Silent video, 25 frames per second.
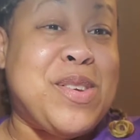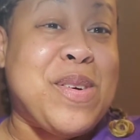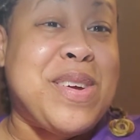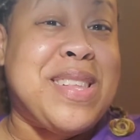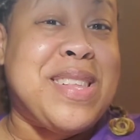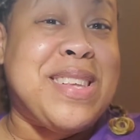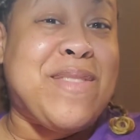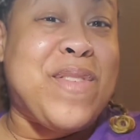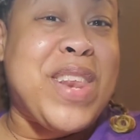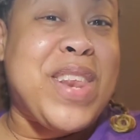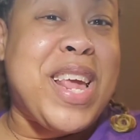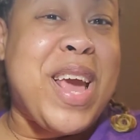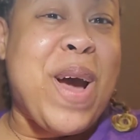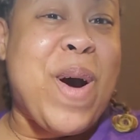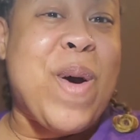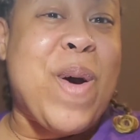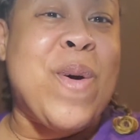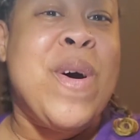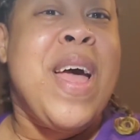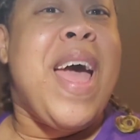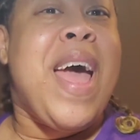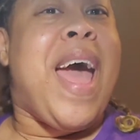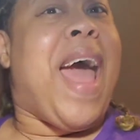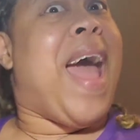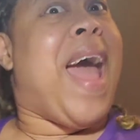this video
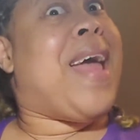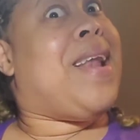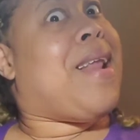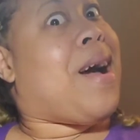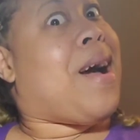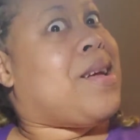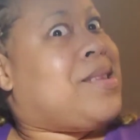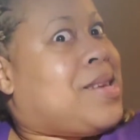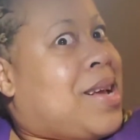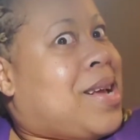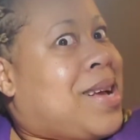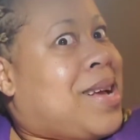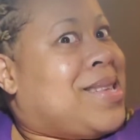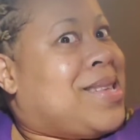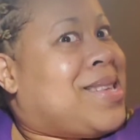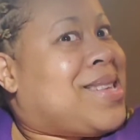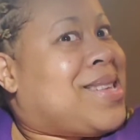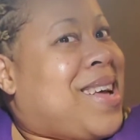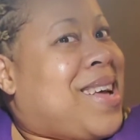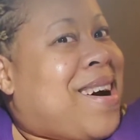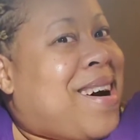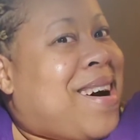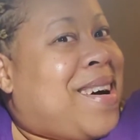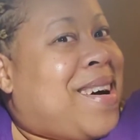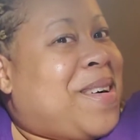and not
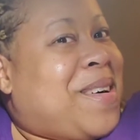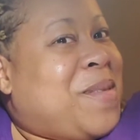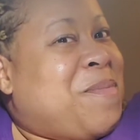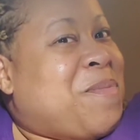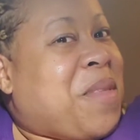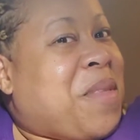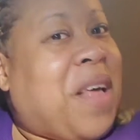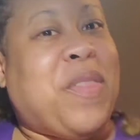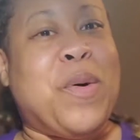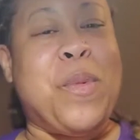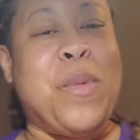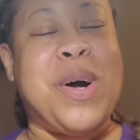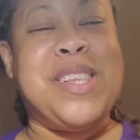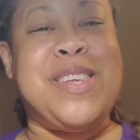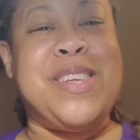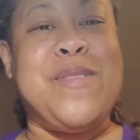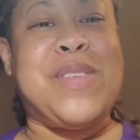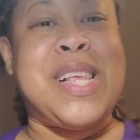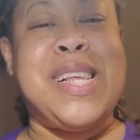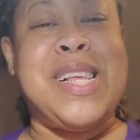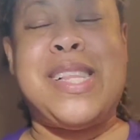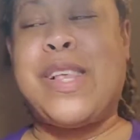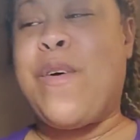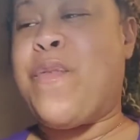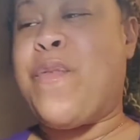just the ones you've
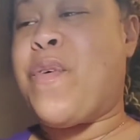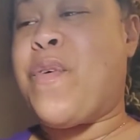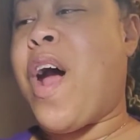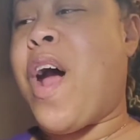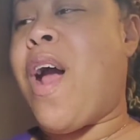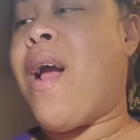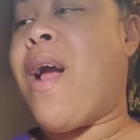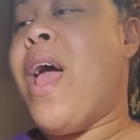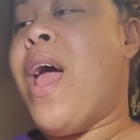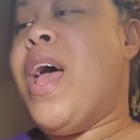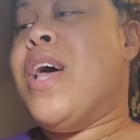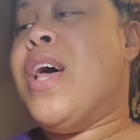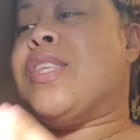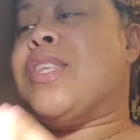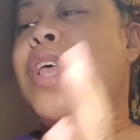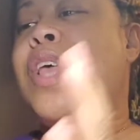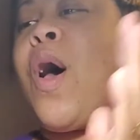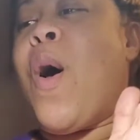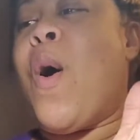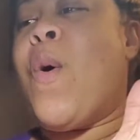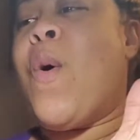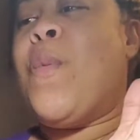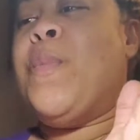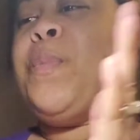seen so far. So